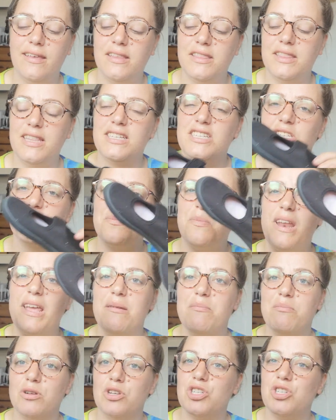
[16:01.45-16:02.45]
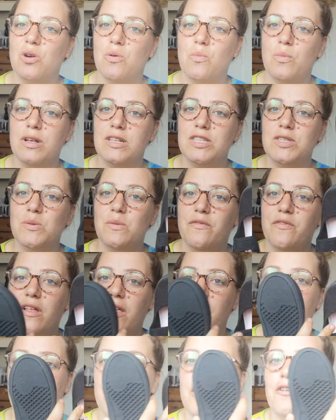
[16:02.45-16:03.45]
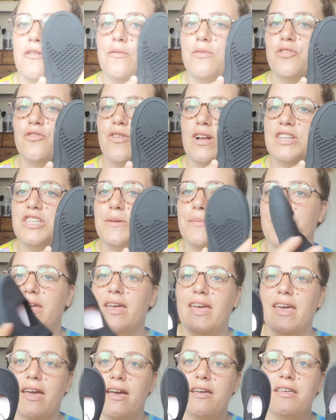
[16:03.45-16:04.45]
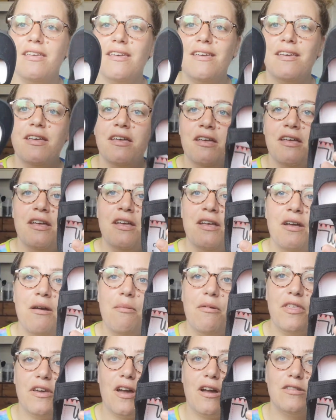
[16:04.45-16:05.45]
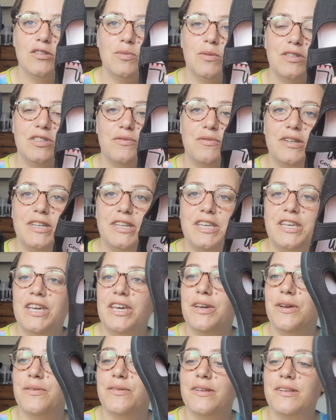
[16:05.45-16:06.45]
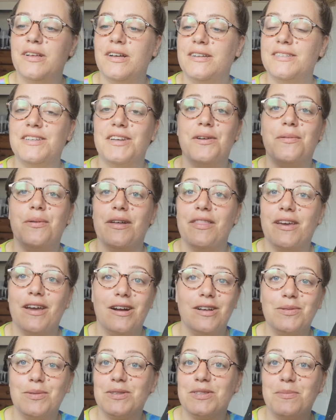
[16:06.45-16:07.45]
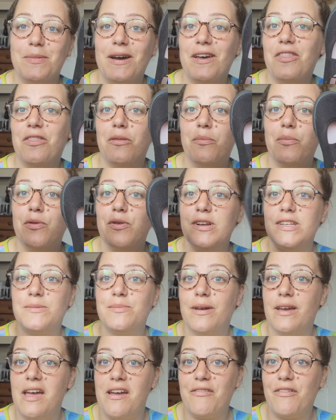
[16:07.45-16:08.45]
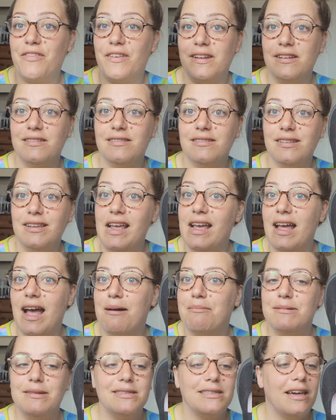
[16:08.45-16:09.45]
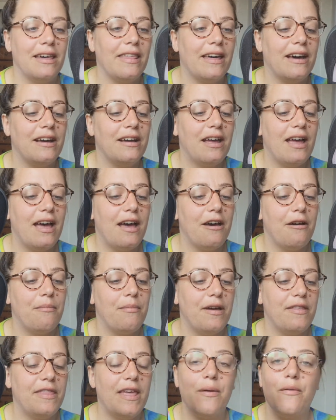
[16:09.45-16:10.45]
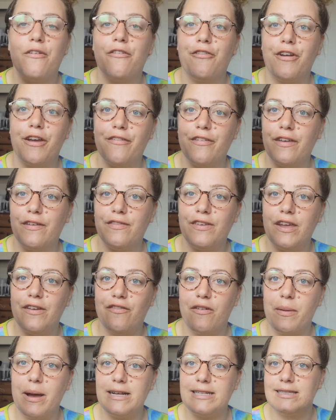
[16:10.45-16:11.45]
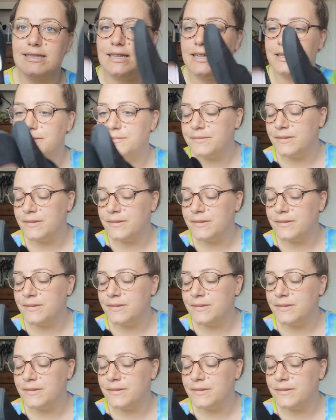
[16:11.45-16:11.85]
they're just plain push-on ones with like the little stretchy bit here. But the girls' ones are really cute. I don't know why the girls' ones are better than the boys', but everything happens like that. And they were £3.50 from Asda.